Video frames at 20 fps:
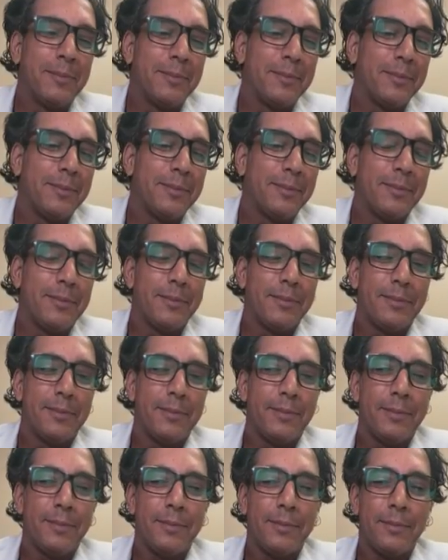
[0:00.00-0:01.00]

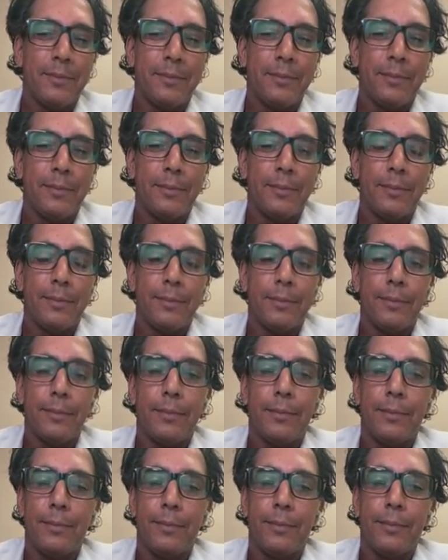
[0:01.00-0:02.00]

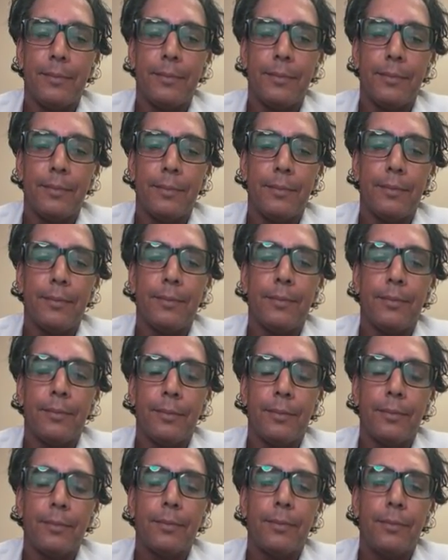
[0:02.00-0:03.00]

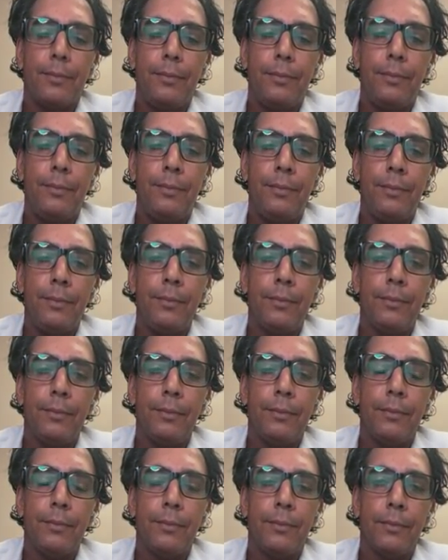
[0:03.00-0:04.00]

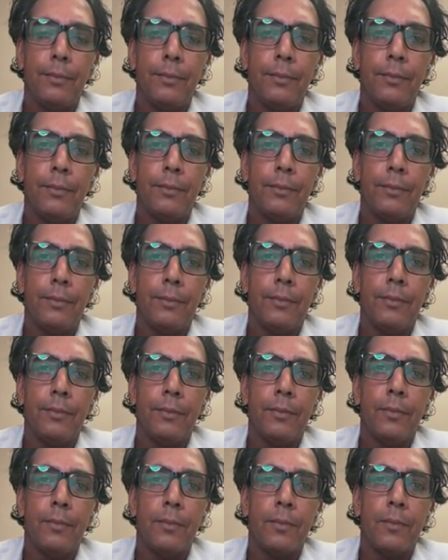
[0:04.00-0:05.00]

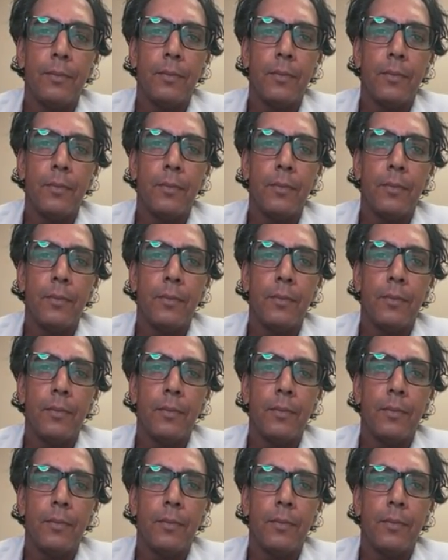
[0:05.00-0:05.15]
This person isn't speaking.